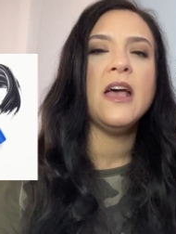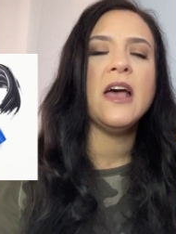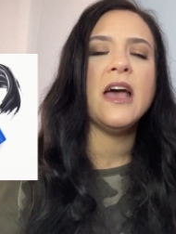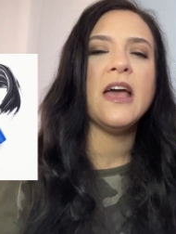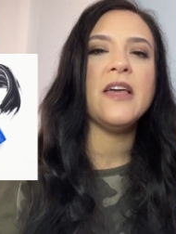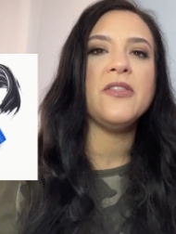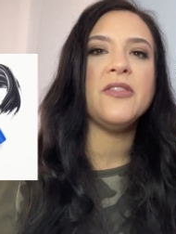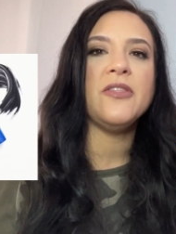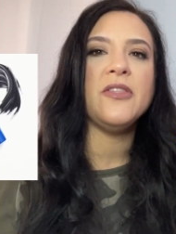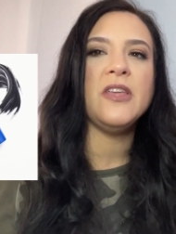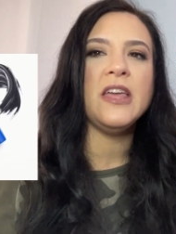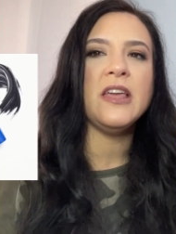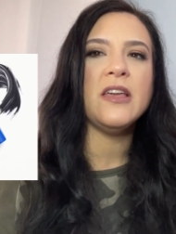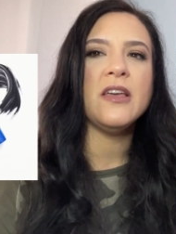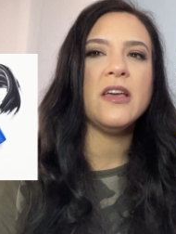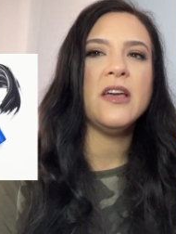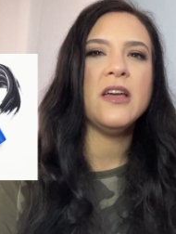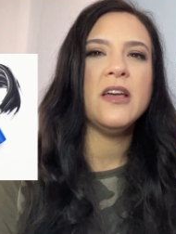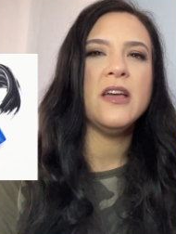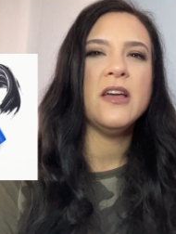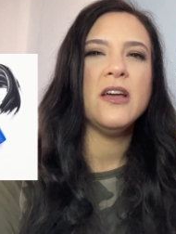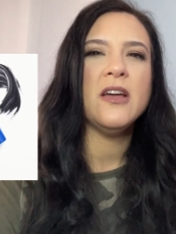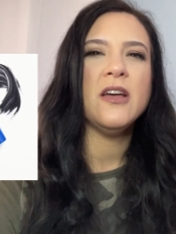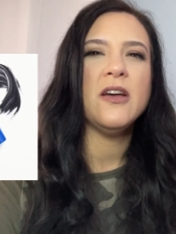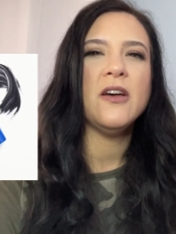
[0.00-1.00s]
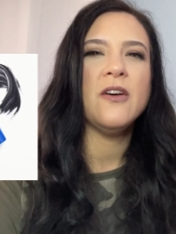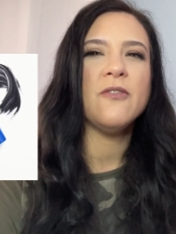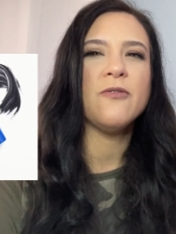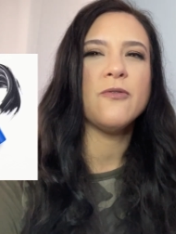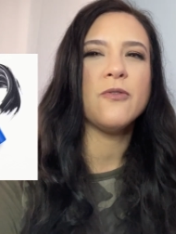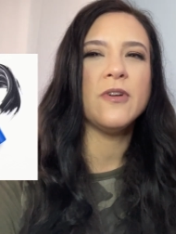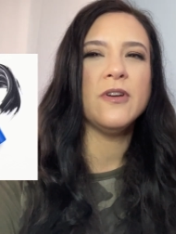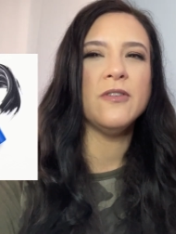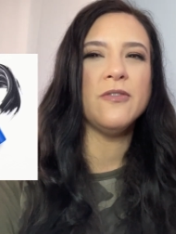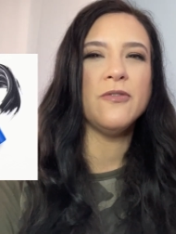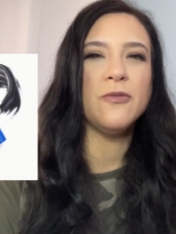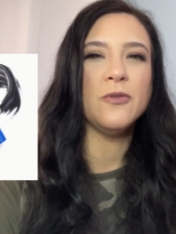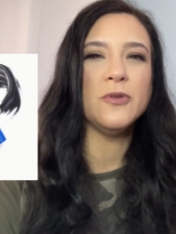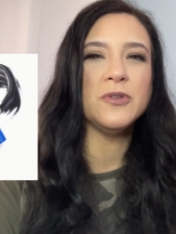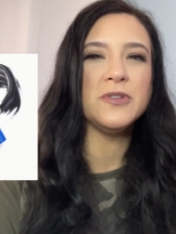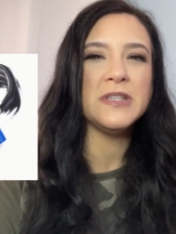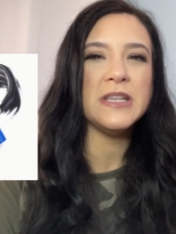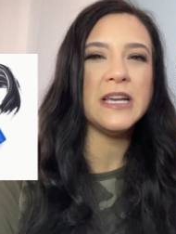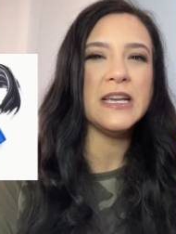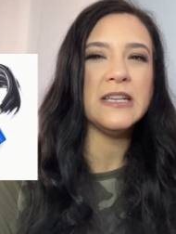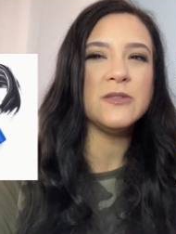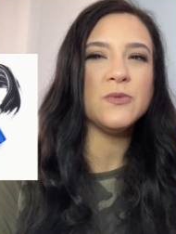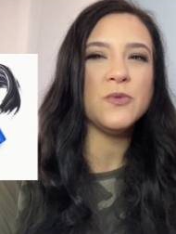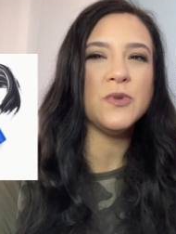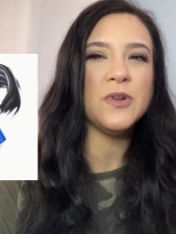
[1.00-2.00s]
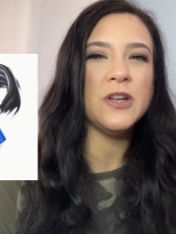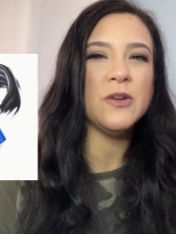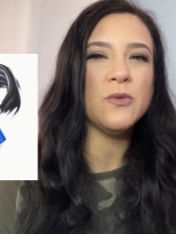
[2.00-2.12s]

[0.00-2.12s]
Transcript: I think for a full size one,